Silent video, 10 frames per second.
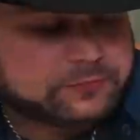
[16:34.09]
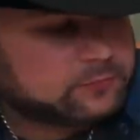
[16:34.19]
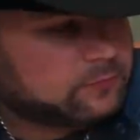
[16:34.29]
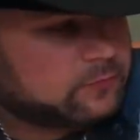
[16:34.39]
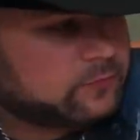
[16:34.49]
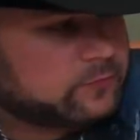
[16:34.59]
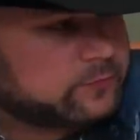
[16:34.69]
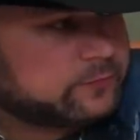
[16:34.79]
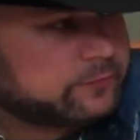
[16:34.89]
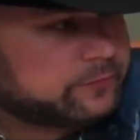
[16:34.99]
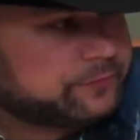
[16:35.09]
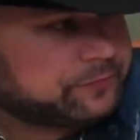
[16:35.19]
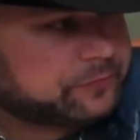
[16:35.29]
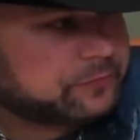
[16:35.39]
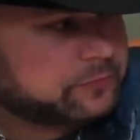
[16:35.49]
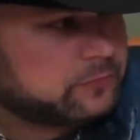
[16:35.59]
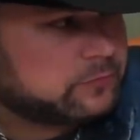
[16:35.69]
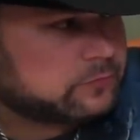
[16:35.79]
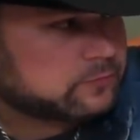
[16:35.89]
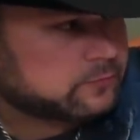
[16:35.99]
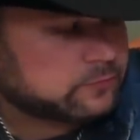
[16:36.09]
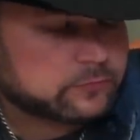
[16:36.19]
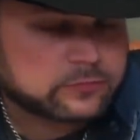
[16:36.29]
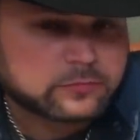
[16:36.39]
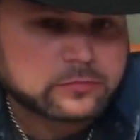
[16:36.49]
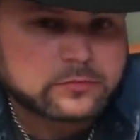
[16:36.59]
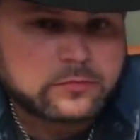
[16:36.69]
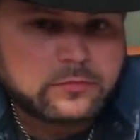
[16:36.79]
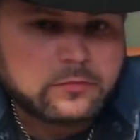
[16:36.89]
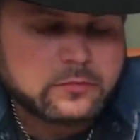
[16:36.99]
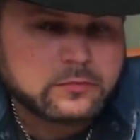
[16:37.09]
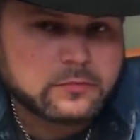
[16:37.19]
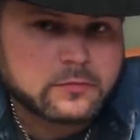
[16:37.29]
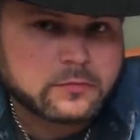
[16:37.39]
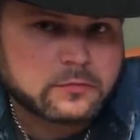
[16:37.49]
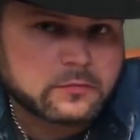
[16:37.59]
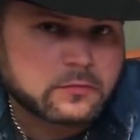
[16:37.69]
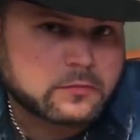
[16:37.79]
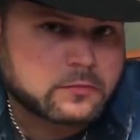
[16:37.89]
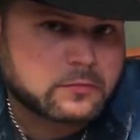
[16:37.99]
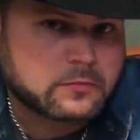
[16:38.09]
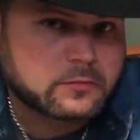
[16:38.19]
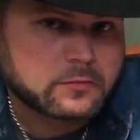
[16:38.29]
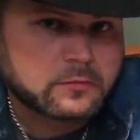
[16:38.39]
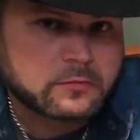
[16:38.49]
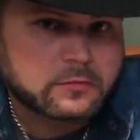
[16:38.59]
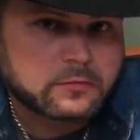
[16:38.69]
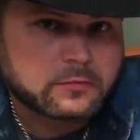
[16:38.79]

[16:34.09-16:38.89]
The person shown says nothing.